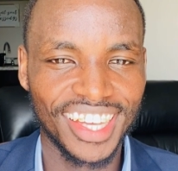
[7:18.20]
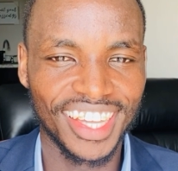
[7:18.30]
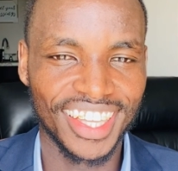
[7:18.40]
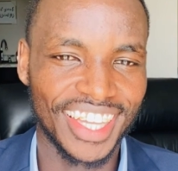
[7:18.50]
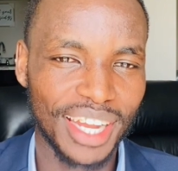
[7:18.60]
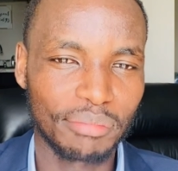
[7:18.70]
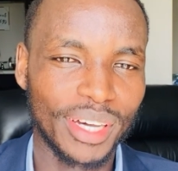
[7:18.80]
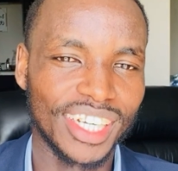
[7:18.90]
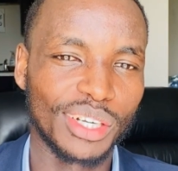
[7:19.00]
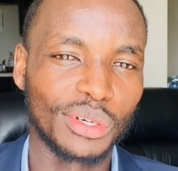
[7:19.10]
that
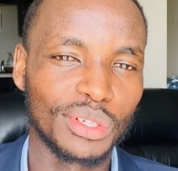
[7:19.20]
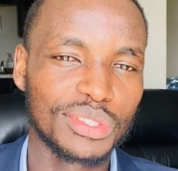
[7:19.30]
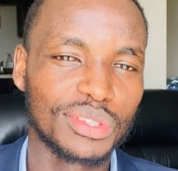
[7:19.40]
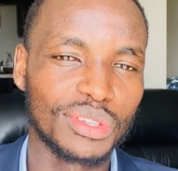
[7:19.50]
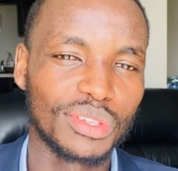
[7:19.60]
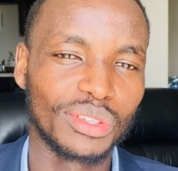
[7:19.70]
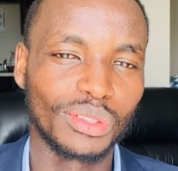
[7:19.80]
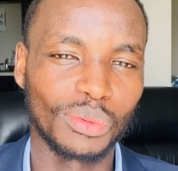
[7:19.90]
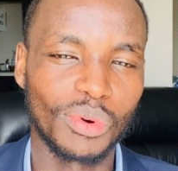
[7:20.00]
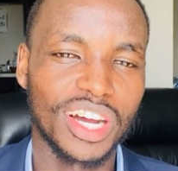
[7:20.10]
money goes
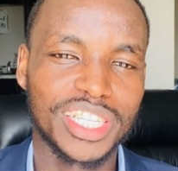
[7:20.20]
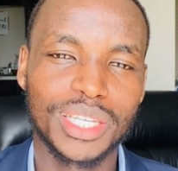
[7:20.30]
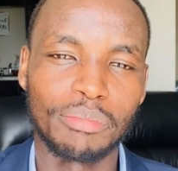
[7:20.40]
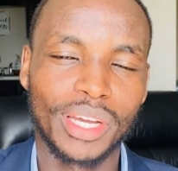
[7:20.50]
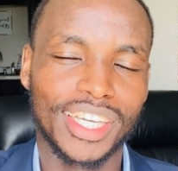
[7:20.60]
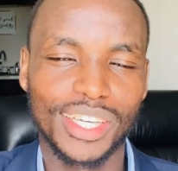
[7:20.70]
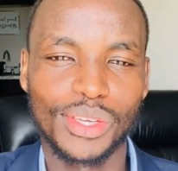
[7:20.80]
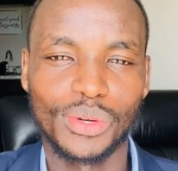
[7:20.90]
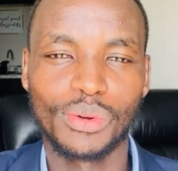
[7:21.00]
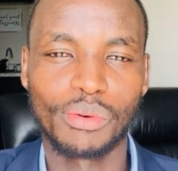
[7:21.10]
towards making
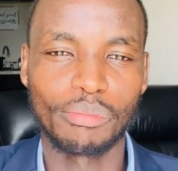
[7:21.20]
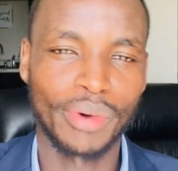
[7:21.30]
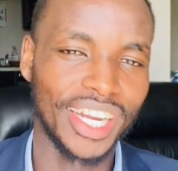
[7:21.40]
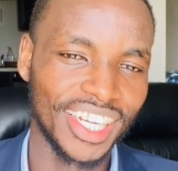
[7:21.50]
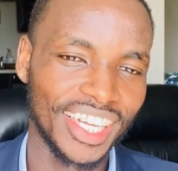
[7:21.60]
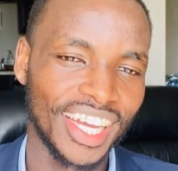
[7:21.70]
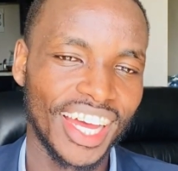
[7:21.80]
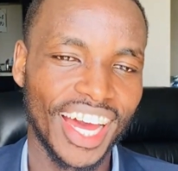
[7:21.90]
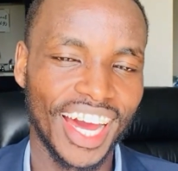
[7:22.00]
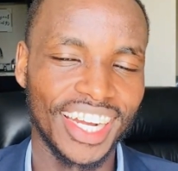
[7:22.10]
you money.
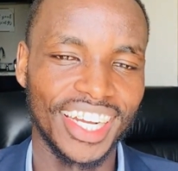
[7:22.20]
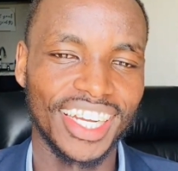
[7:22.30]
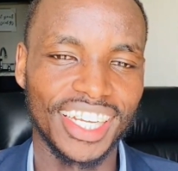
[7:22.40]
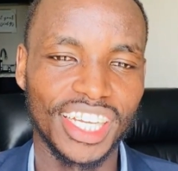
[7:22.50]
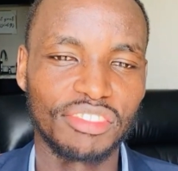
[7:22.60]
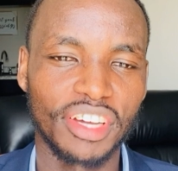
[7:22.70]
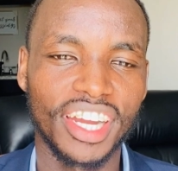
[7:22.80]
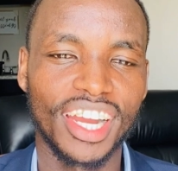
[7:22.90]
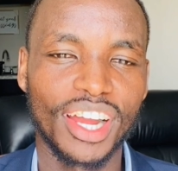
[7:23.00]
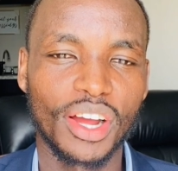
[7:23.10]
And
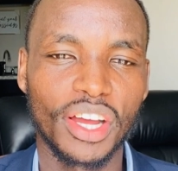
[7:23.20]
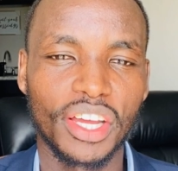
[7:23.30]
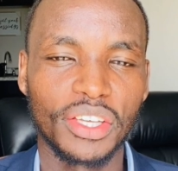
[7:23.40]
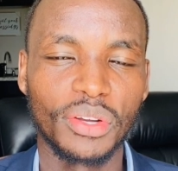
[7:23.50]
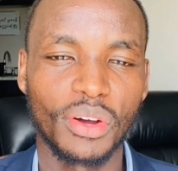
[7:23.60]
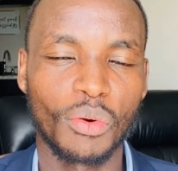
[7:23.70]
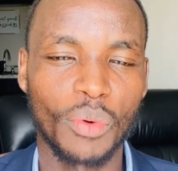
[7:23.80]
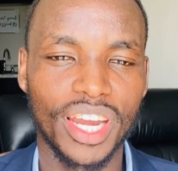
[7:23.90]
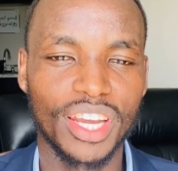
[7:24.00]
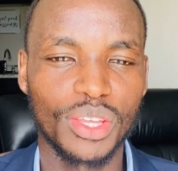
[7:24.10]
even, you know,
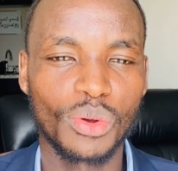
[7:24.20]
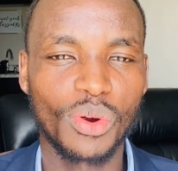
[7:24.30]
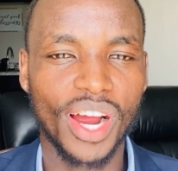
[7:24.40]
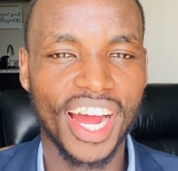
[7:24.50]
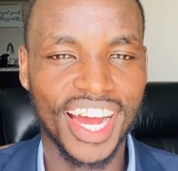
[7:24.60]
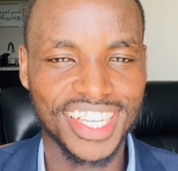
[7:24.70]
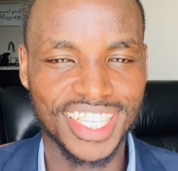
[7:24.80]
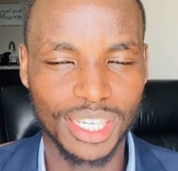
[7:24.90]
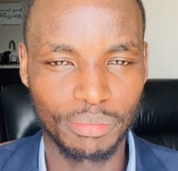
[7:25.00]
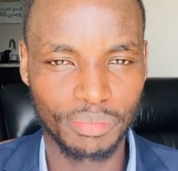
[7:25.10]
when you are
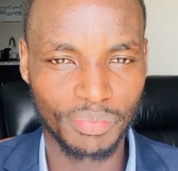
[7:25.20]
asleep,